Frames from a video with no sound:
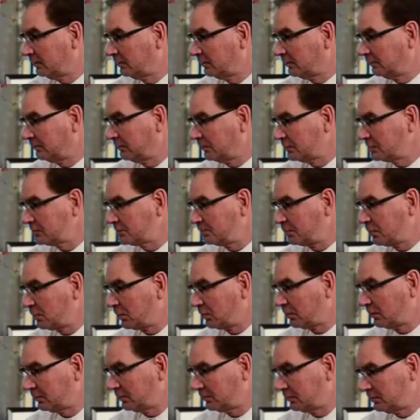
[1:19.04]
the first
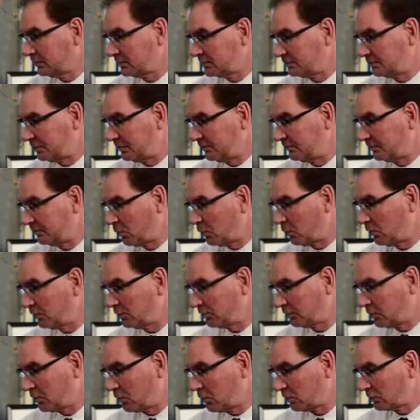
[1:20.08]
part is before the
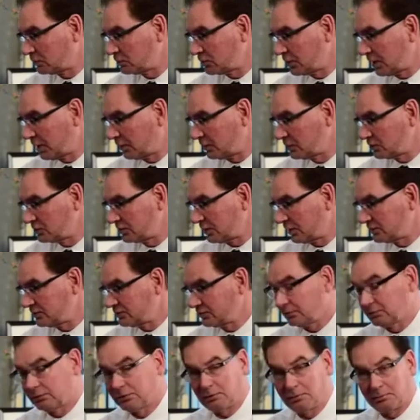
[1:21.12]
cold challenge, that's
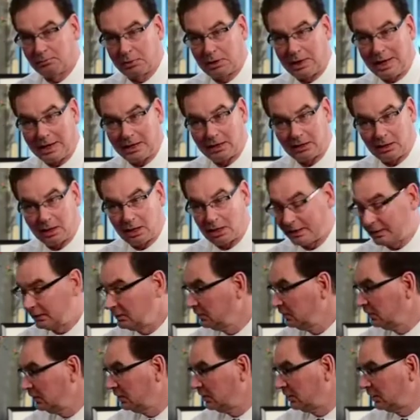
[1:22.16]
the little black line,
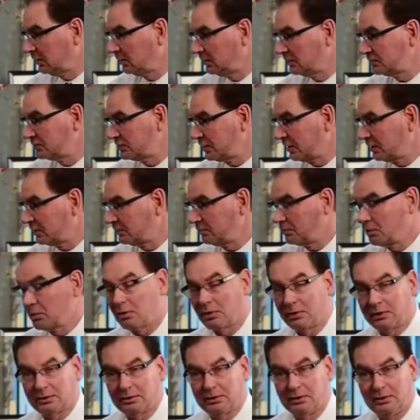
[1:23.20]
and the second
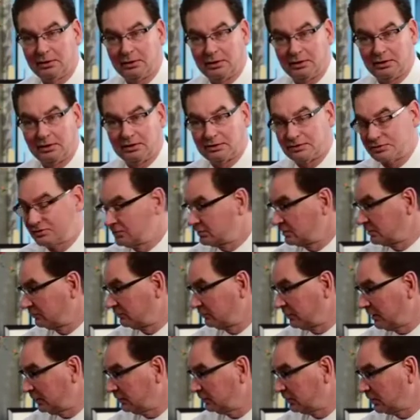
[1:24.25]
part is the
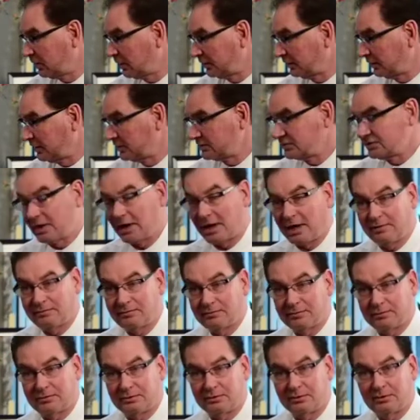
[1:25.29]
red line, that's
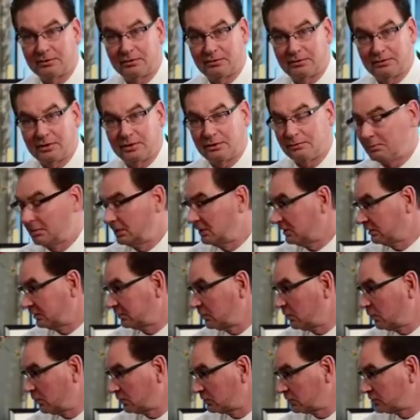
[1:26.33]
after a 10 minute
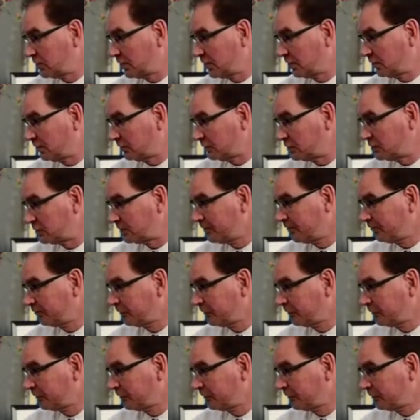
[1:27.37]
cold challenge.